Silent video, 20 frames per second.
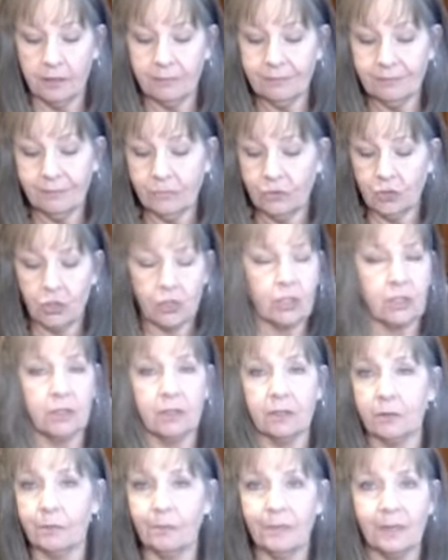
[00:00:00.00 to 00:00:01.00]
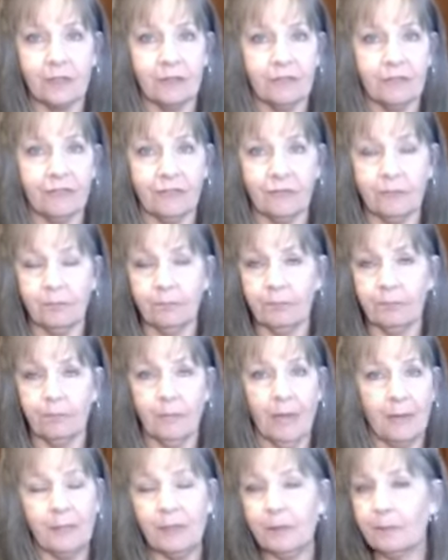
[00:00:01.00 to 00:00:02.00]
just a little bit of
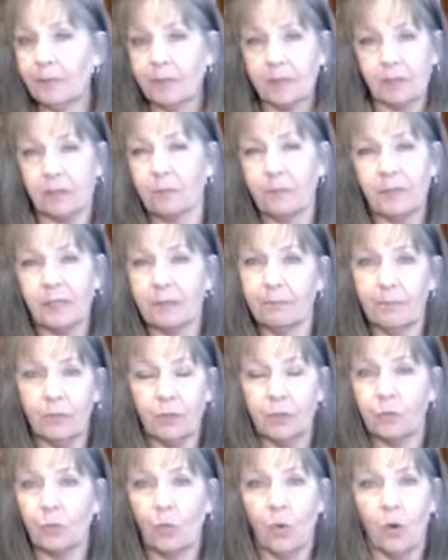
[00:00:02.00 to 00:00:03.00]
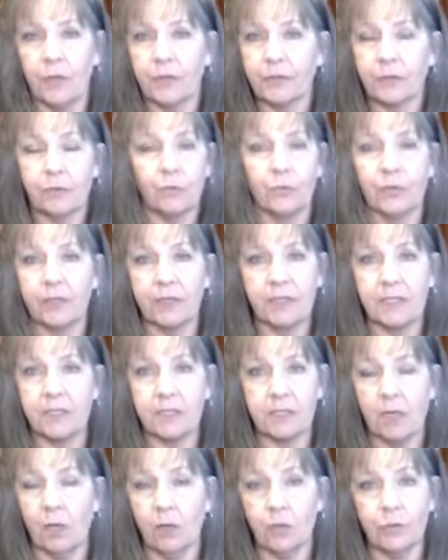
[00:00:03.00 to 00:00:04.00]
maybe a little bit of moon water really is
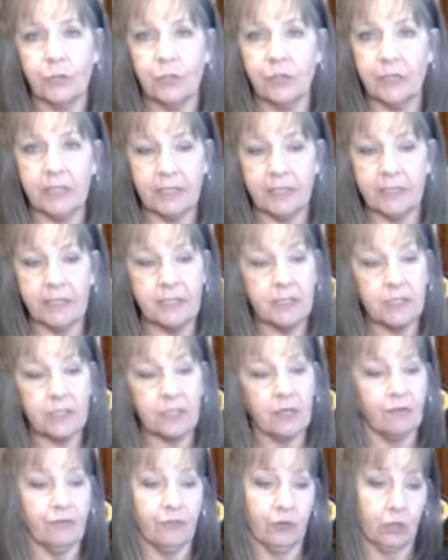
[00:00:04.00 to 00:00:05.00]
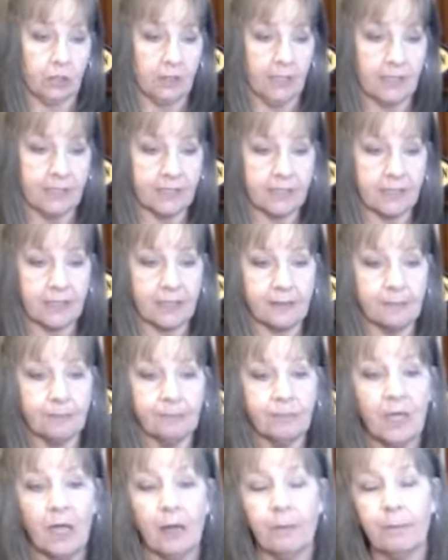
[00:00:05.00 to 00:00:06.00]
all you need for cleansing.
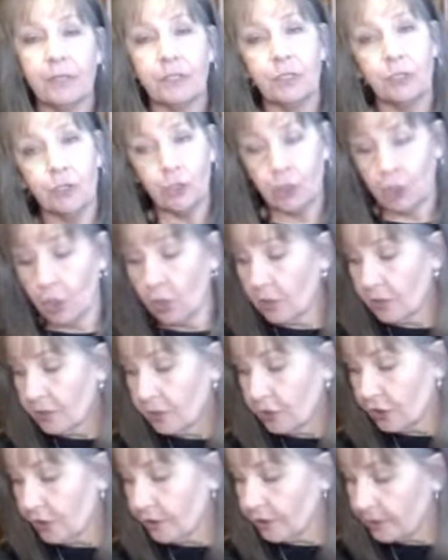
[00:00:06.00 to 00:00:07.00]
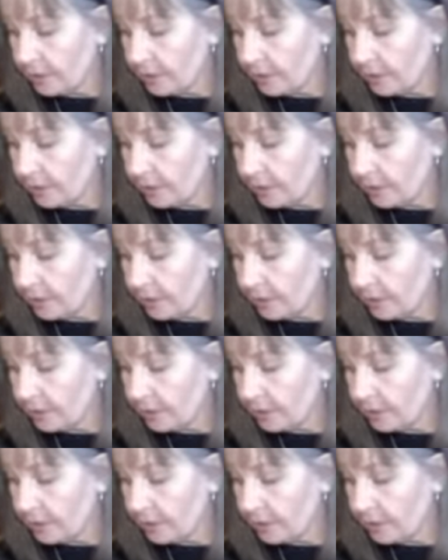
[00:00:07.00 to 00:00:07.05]
But to charge it,